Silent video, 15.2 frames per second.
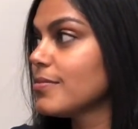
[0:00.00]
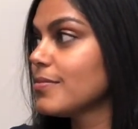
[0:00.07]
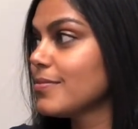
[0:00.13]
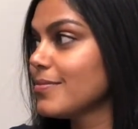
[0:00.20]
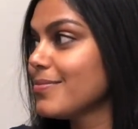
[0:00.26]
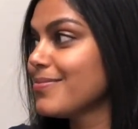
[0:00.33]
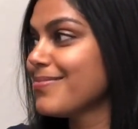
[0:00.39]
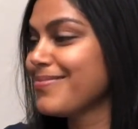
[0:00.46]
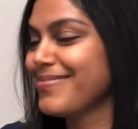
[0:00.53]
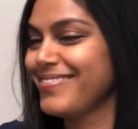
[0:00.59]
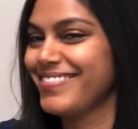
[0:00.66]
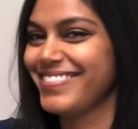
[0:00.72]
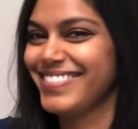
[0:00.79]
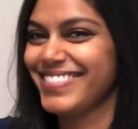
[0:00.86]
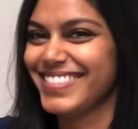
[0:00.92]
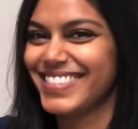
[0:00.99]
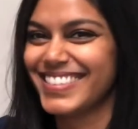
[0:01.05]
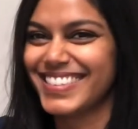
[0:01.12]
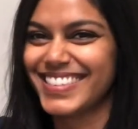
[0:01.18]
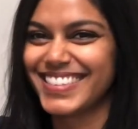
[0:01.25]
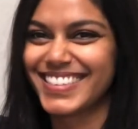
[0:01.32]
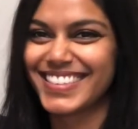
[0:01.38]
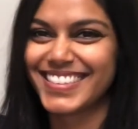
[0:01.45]

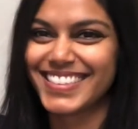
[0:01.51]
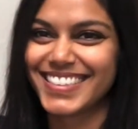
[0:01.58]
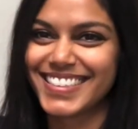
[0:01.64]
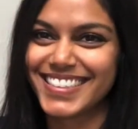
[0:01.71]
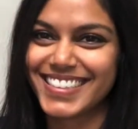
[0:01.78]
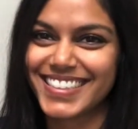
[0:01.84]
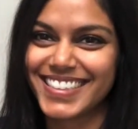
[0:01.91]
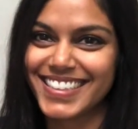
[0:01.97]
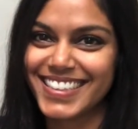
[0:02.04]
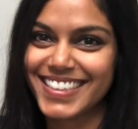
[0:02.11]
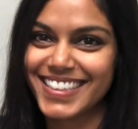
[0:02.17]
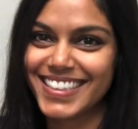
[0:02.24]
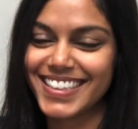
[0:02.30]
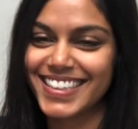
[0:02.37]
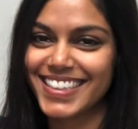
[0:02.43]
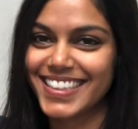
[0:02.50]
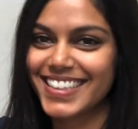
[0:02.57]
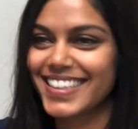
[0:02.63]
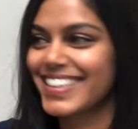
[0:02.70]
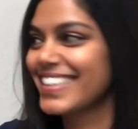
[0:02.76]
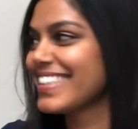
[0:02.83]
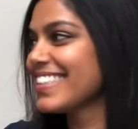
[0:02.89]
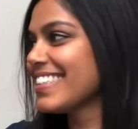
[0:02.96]
(silent)